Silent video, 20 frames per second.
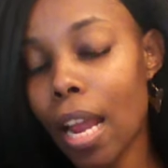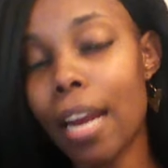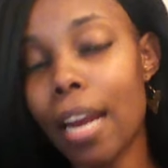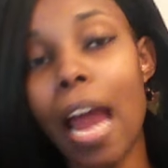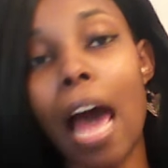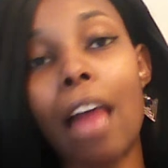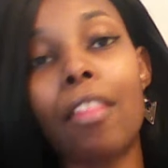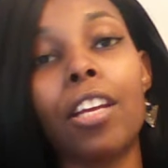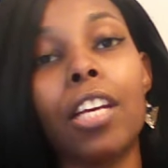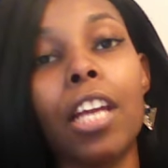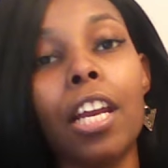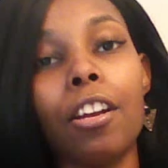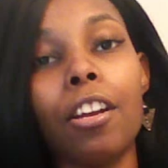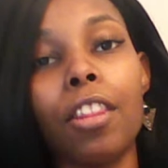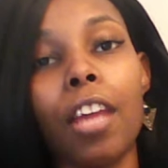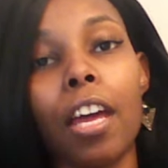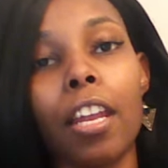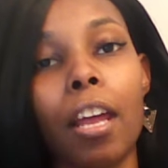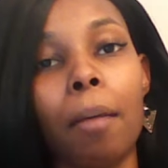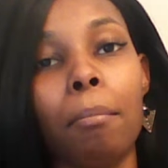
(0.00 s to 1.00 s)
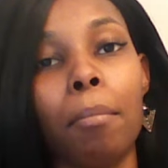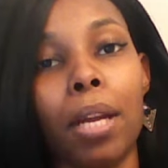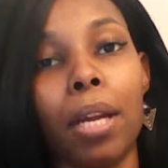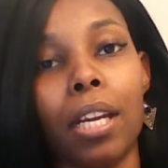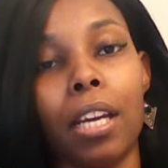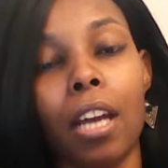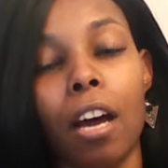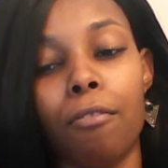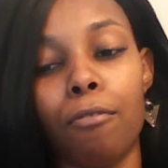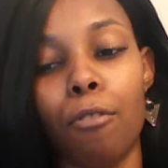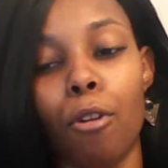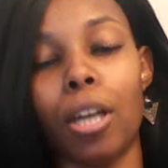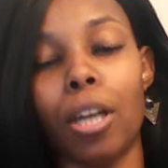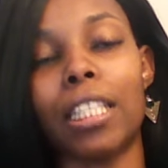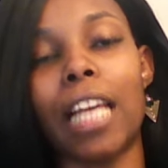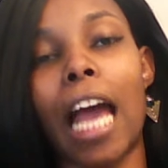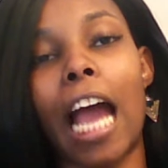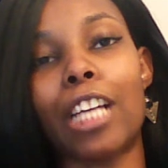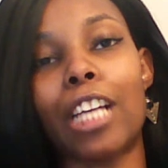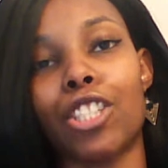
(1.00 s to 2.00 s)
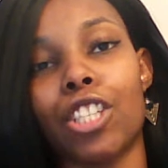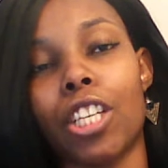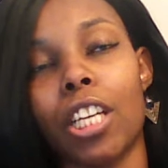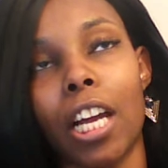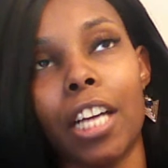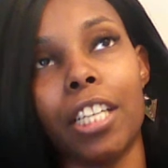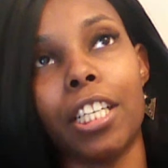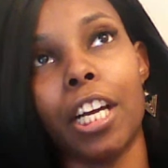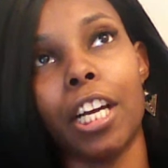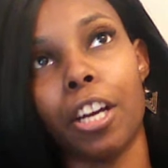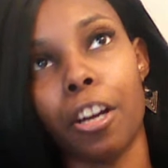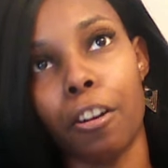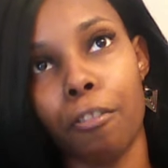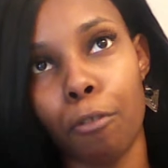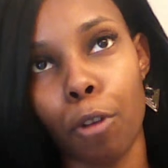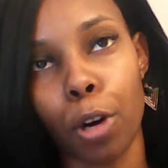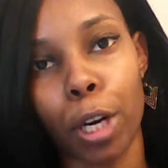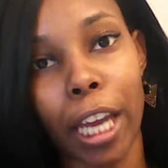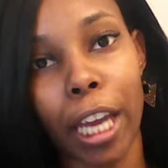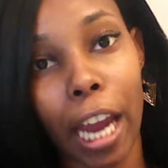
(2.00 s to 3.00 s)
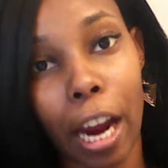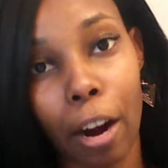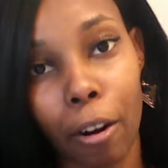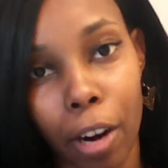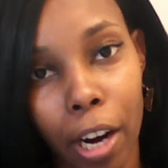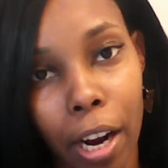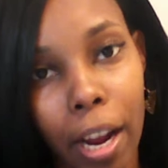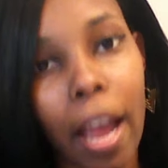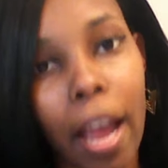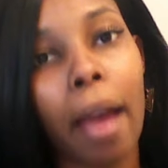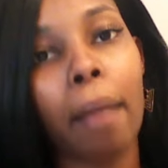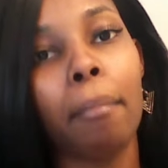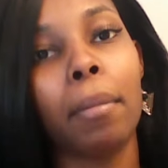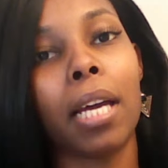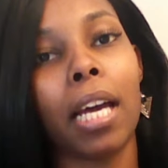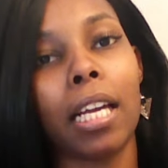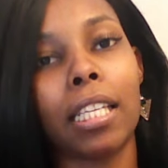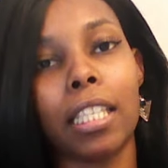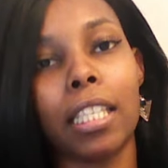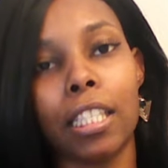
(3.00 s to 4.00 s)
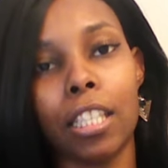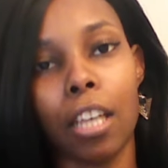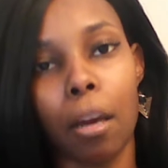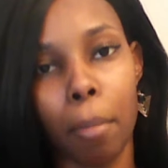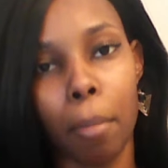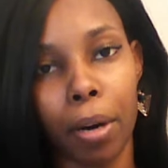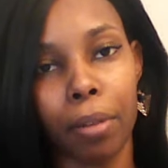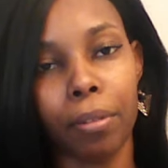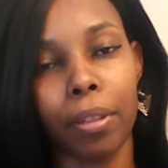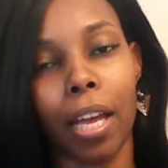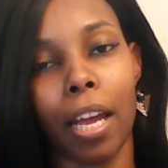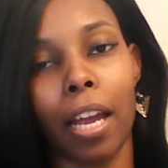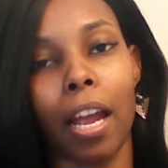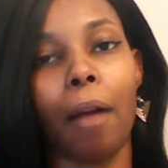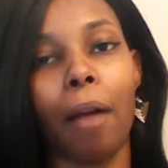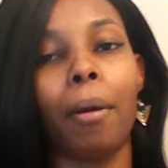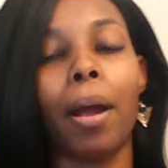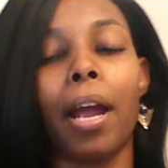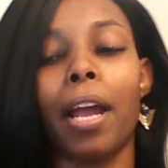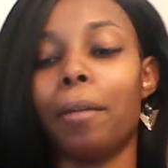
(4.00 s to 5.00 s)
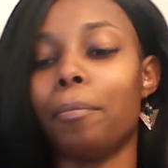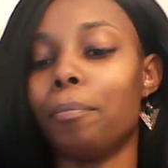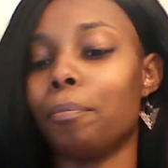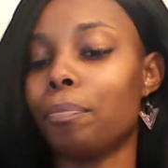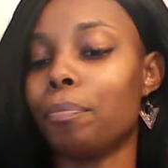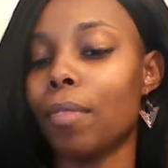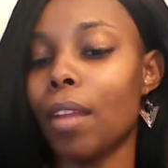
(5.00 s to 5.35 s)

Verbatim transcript: Now the dinner that they're meeting up for is actually a dinner for Karen because it's her birthday. All right.